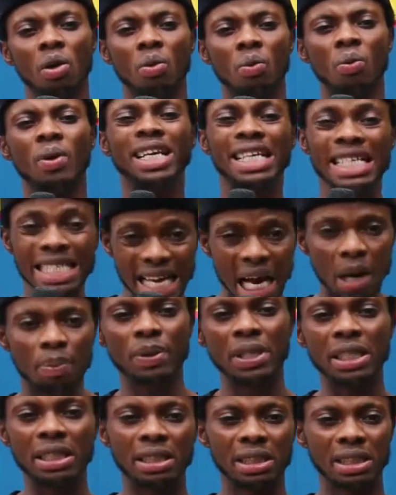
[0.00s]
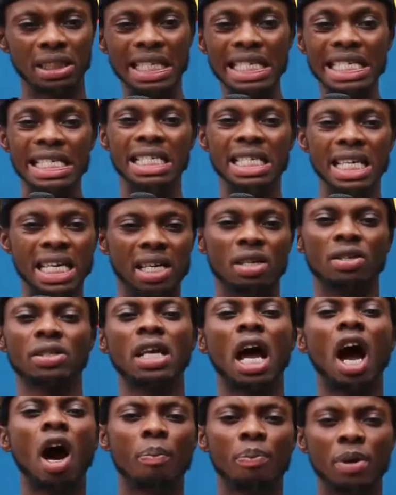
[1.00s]
what is happening in
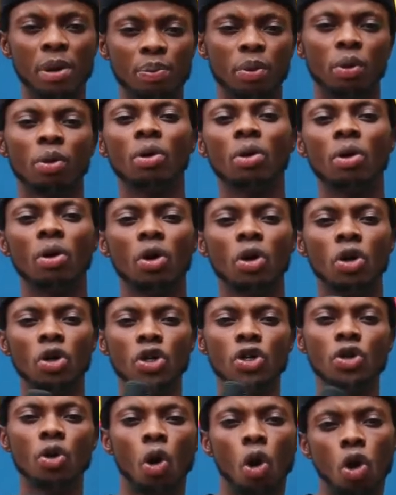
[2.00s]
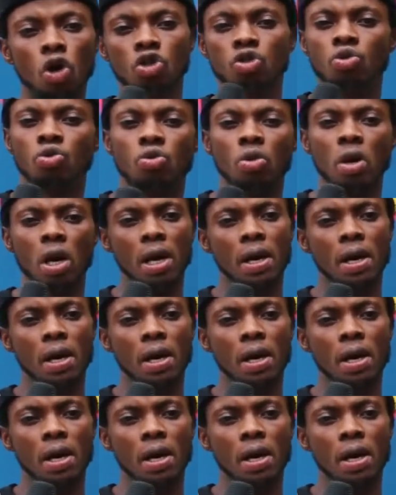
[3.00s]
Lagos, how people, you know, also,